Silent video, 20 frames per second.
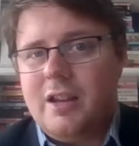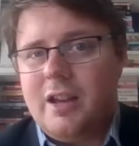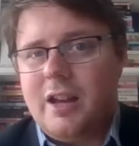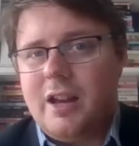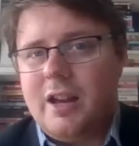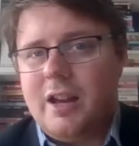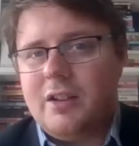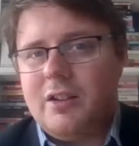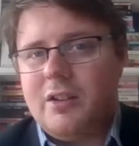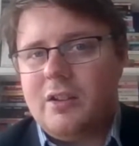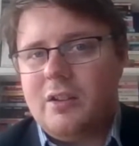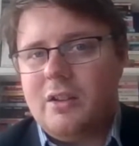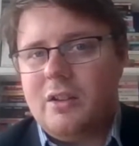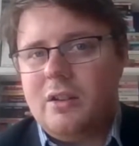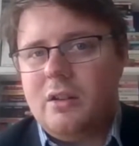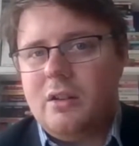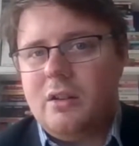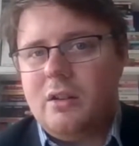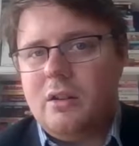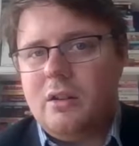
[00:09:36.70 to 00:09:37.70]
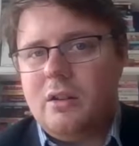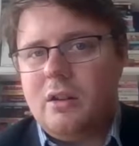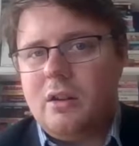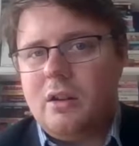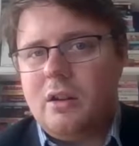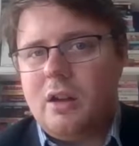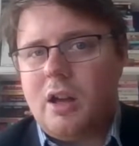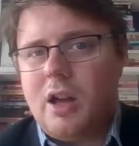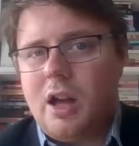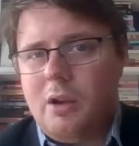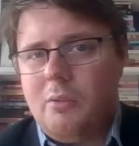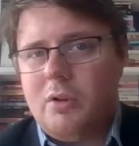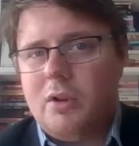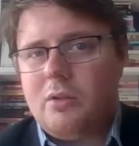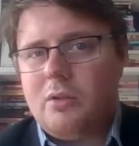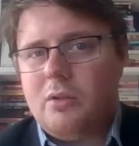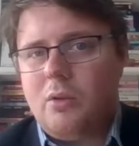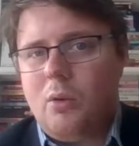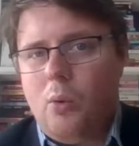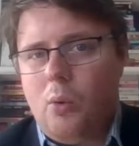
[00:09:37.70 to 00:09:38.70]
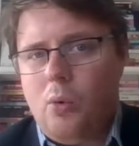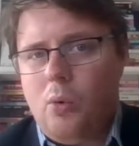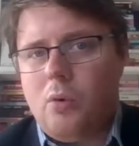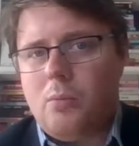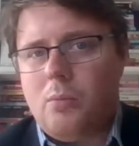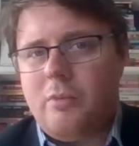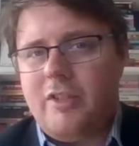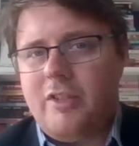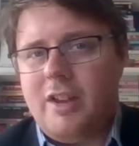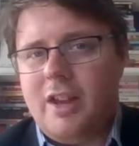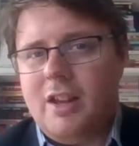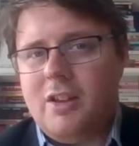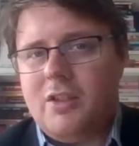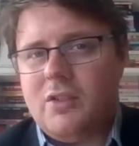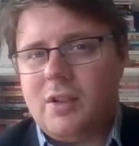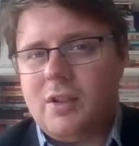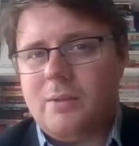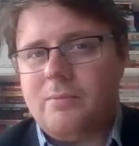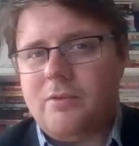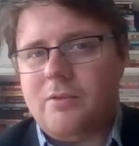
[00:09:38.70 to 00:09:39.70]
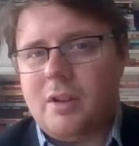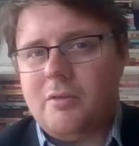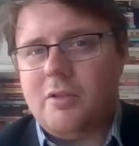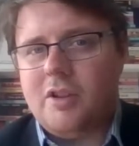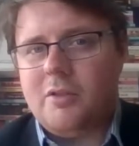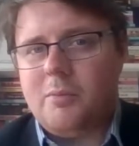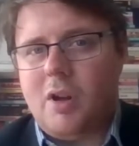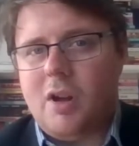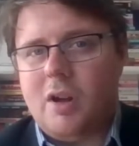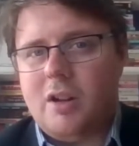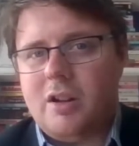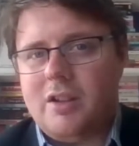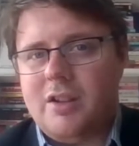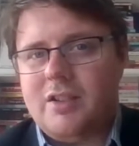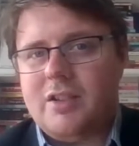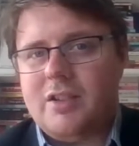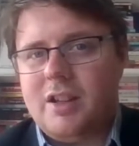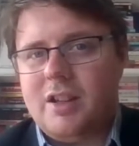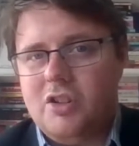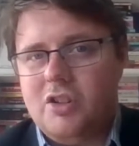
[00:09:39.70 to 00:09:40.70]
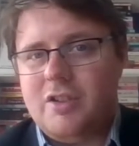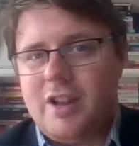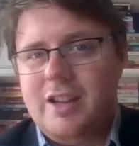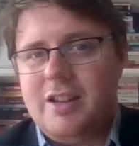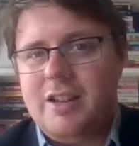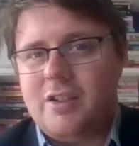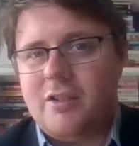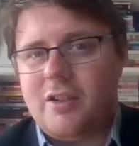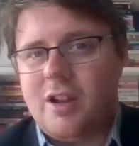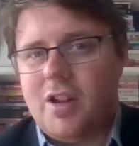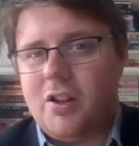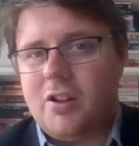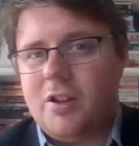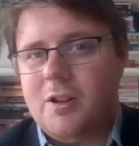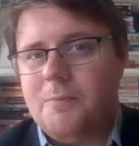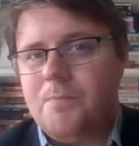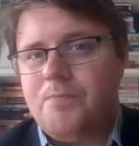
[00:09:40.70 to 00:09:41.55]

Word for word: And I would hope that it's something which parties can unite around.